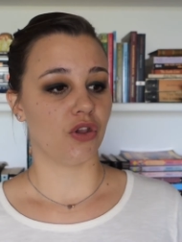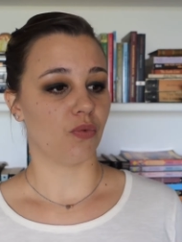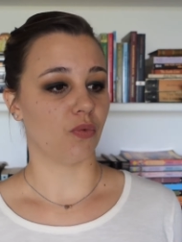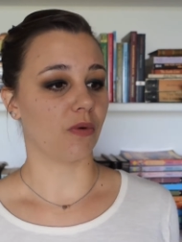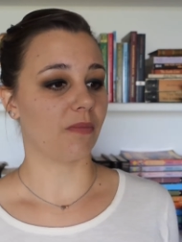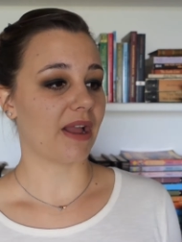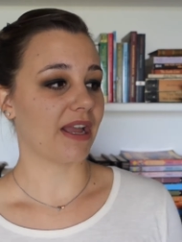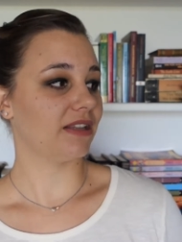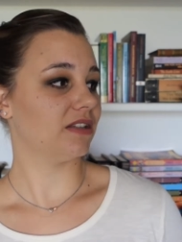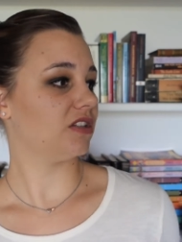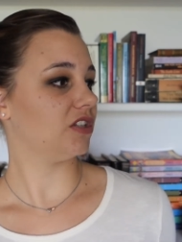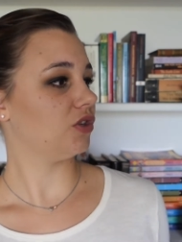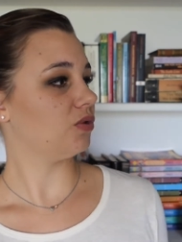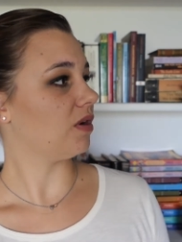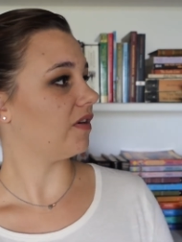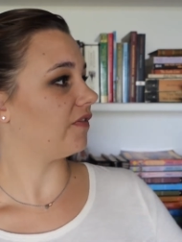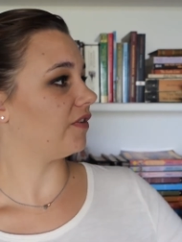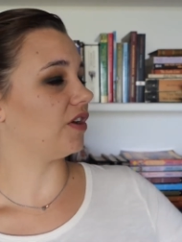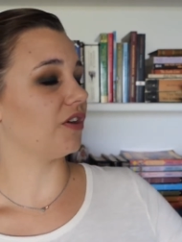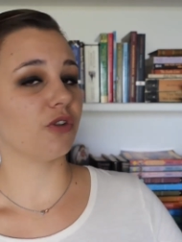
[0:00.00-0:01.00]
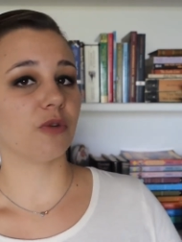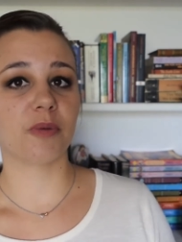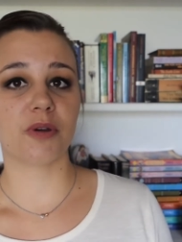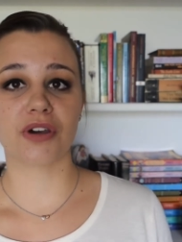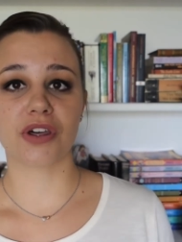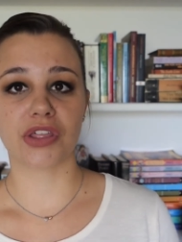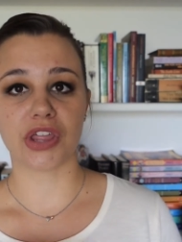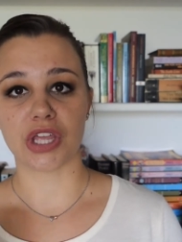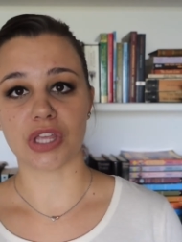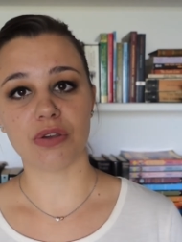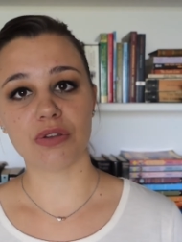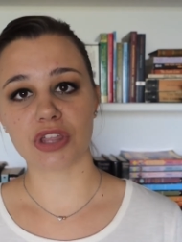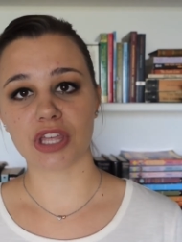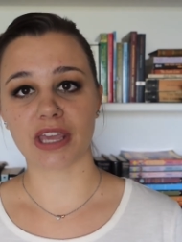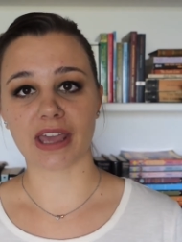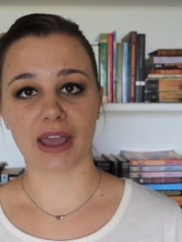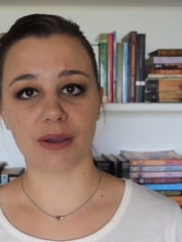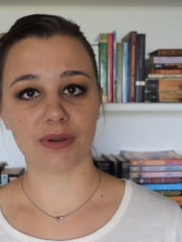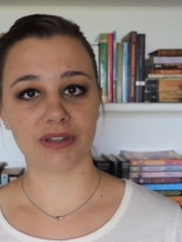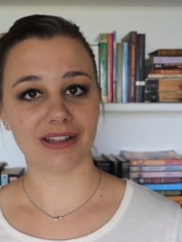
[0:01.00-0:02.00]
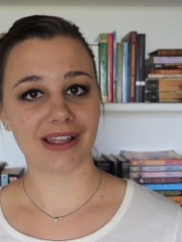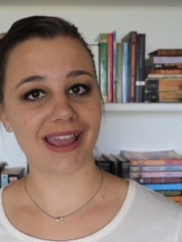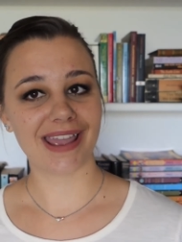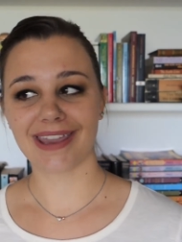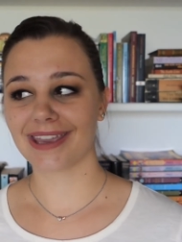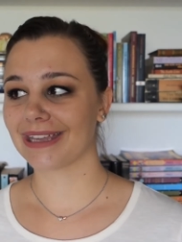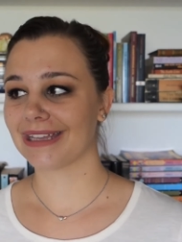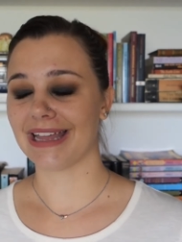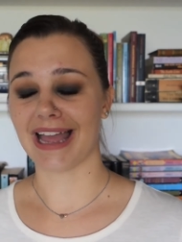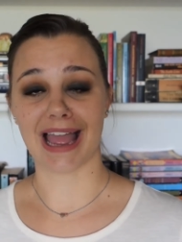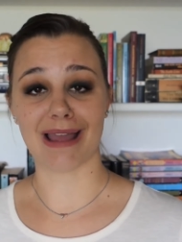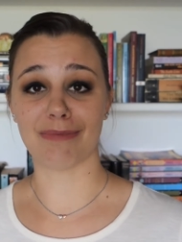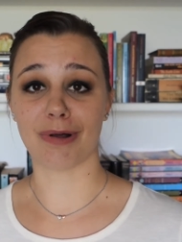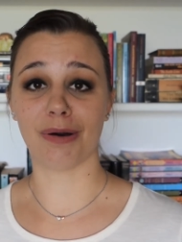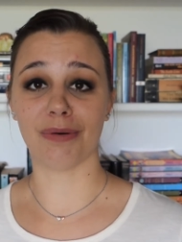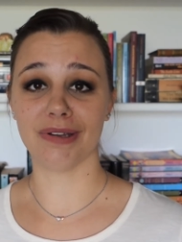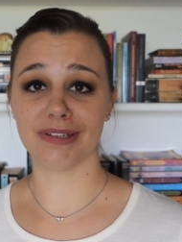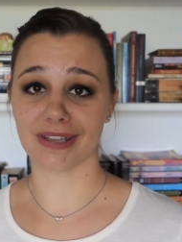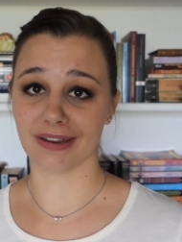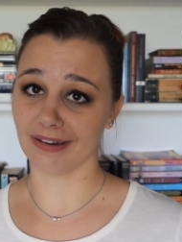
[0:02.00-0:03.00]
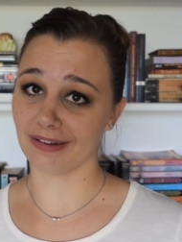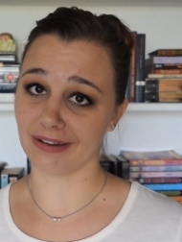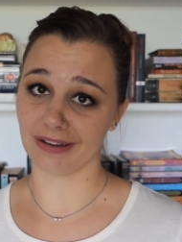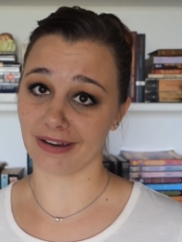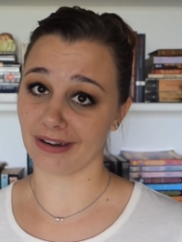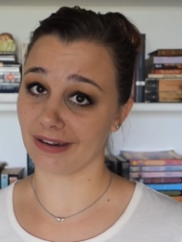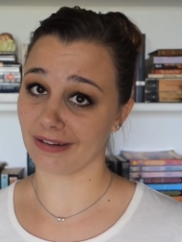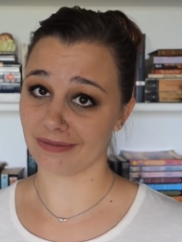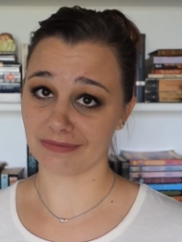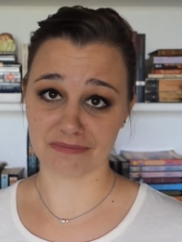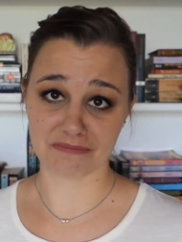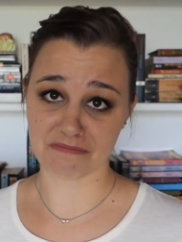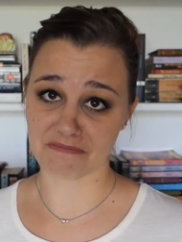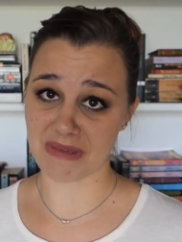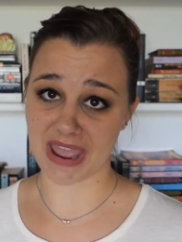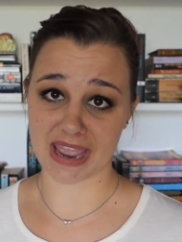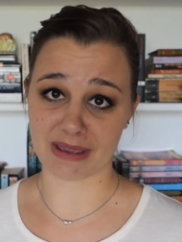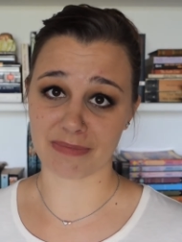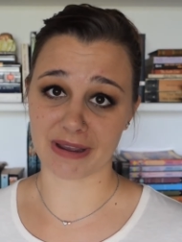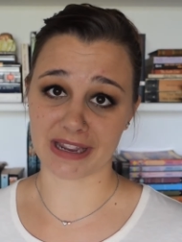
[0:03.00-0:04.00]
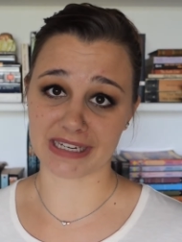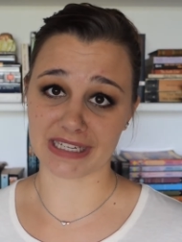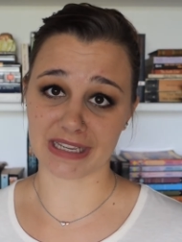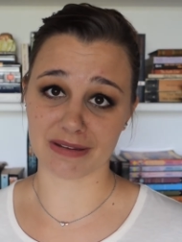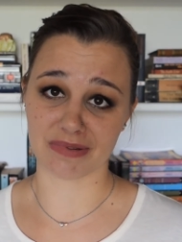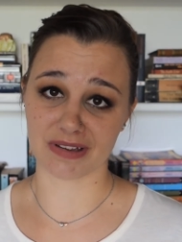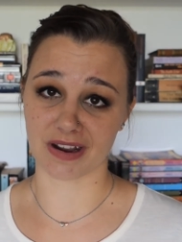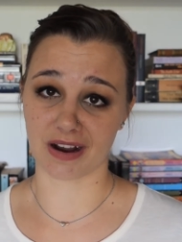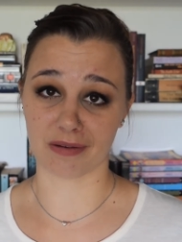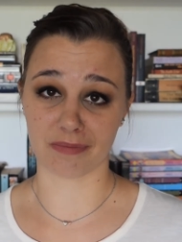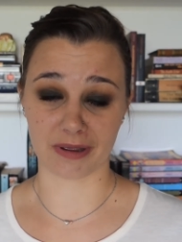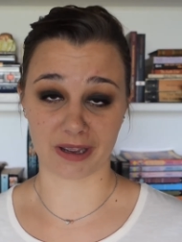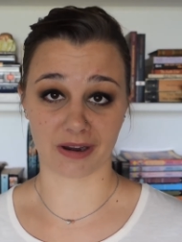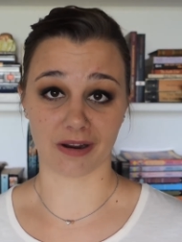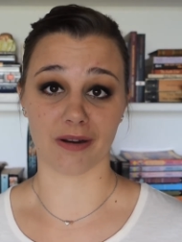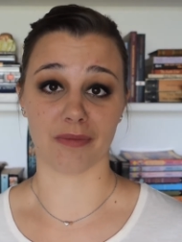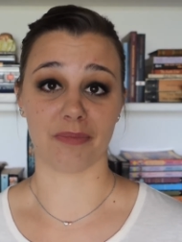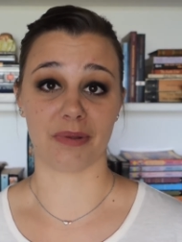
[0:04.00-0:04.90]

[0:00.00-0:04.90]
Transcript: reminds you of another book that you think I would like, I'm always here to make my TBR bigger